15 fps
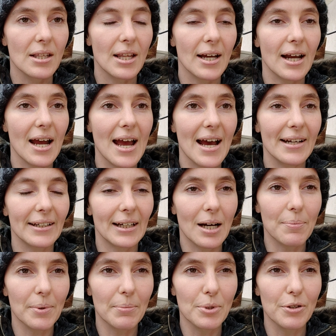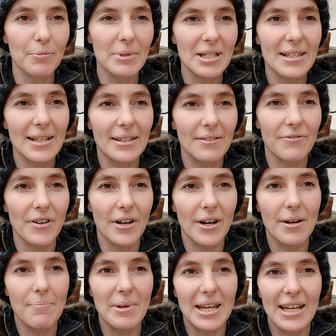Like, I had a couple of movements at the
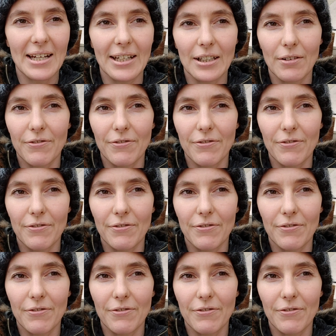very beginning,